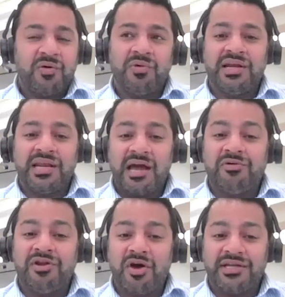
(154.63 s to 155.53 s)
we're
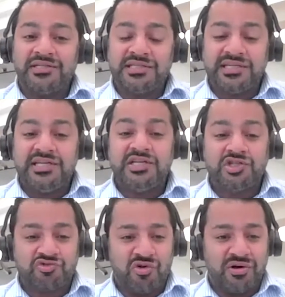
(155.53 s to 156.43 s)
now 90
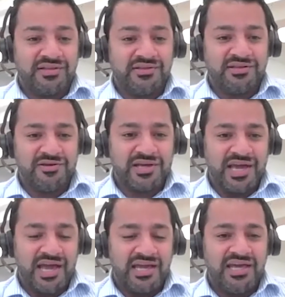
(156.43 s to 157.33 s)
strong in the
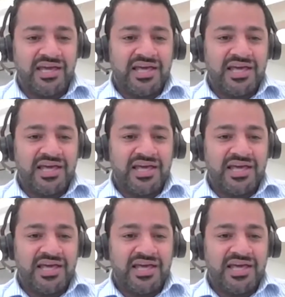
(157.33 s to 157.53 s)
UK.